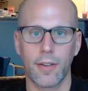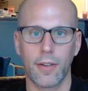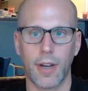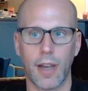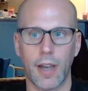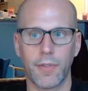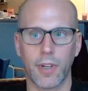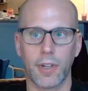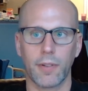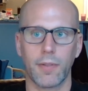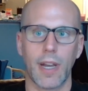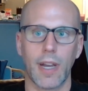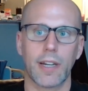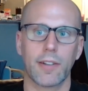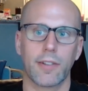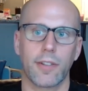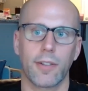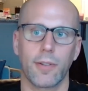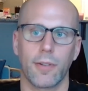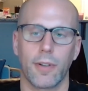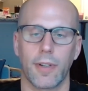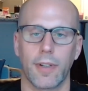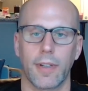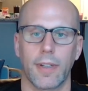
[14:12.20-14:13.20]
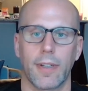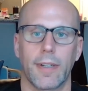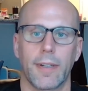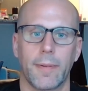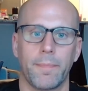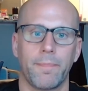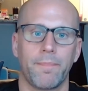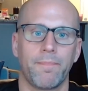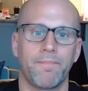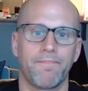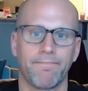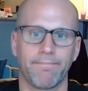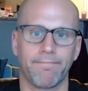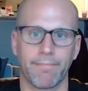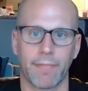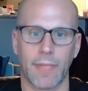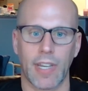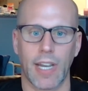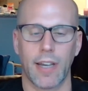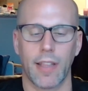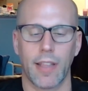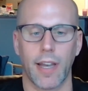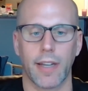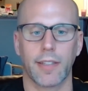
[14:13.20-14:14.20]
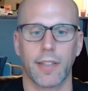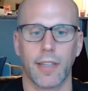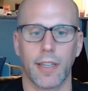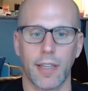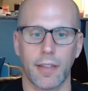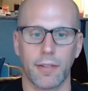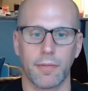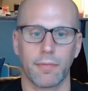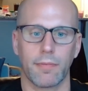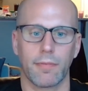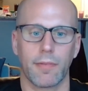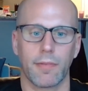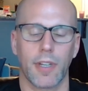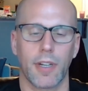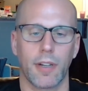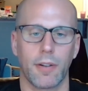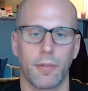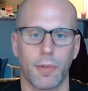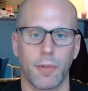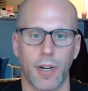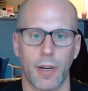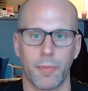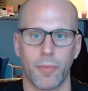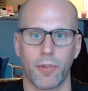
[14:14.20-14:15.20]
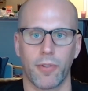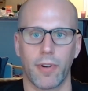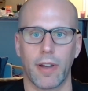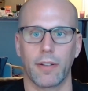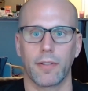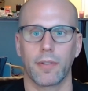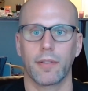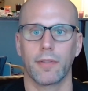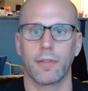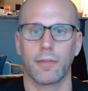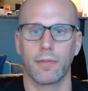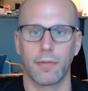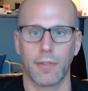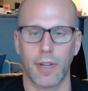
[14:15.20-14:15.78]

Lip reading: I have a good reaction to it. I like to eat, when I'm around,